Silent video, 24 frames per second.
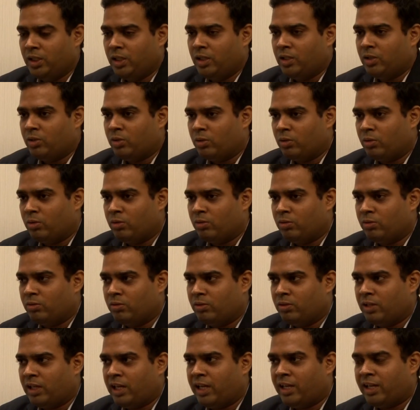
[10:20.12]
So,
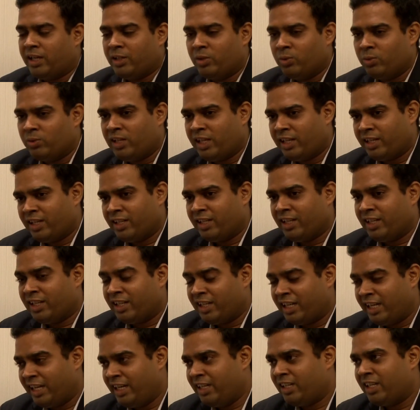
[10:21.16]
and I don't like and I
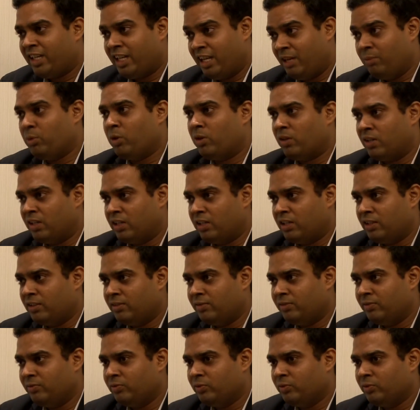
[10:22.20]
hate him or her.